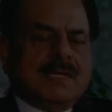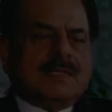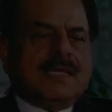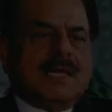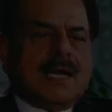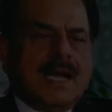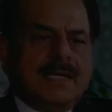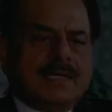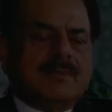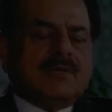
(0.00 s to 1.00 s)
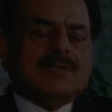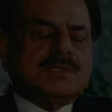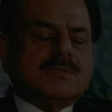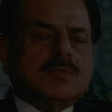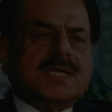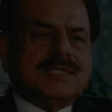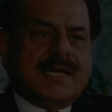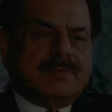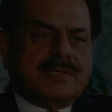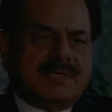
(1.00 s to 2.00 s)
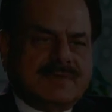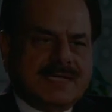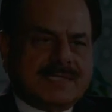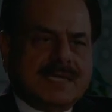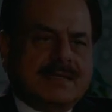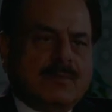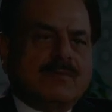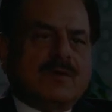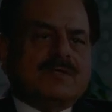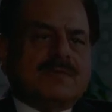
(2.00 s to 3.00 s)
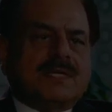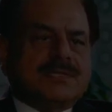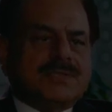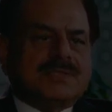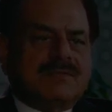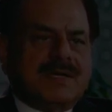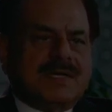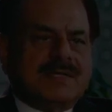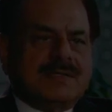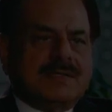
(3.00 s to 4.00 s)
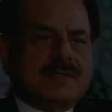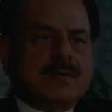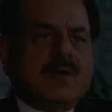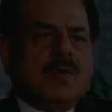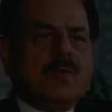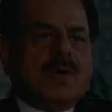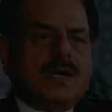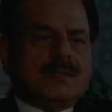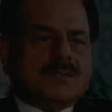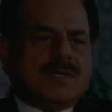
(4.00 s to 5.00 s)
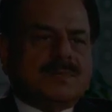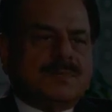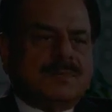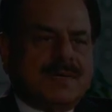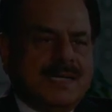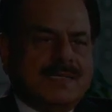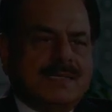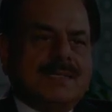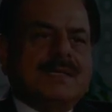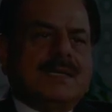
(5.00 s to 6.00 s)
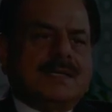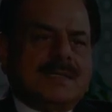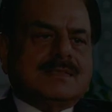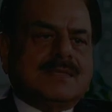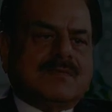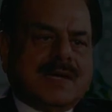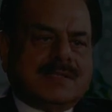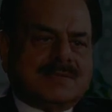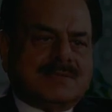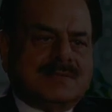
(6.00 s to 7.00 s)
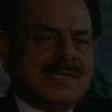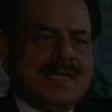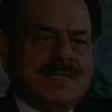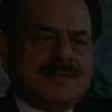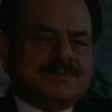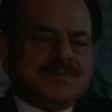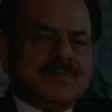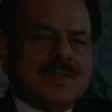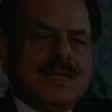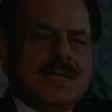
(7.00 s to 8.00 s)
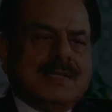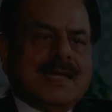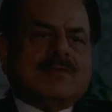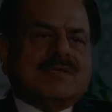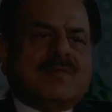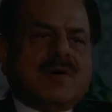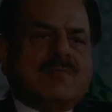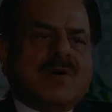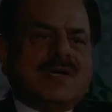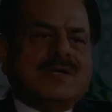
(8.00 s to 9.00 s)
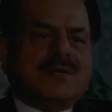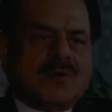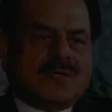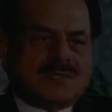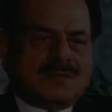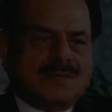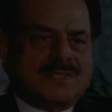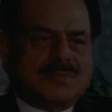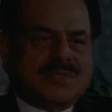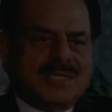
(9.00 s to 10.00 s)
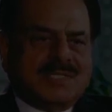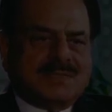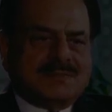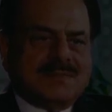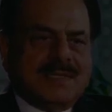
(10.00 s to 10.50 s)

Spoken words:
It is their right, because two things happened in Afghanistan. One was when the Russians invaded. The whole world stood up behind the resistance fighters, didn't they? That was a morally good cause. We supported it.